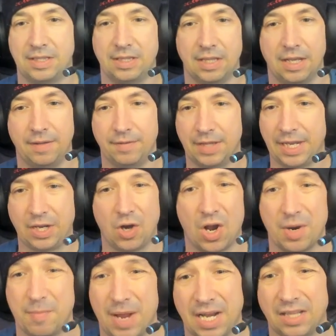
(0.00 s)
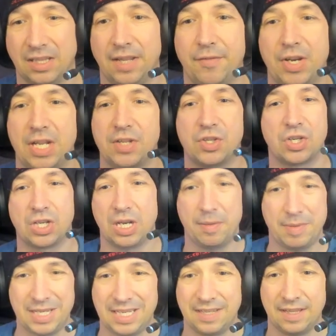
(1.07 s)
like Automatic 11, is going to
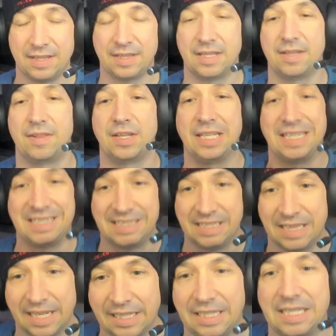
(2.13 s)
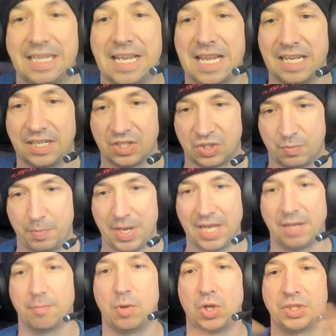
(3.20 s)
be like gigs
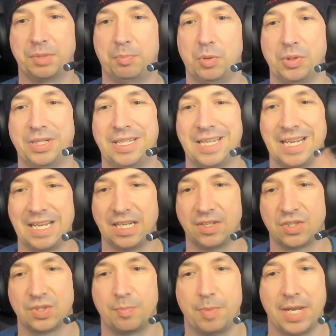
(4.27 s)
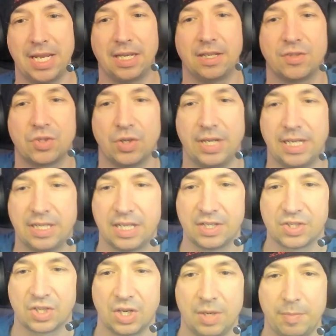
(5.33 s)
big, multiple gigs big. So it's
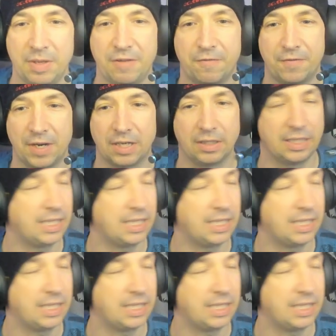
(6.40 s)
going to be fairly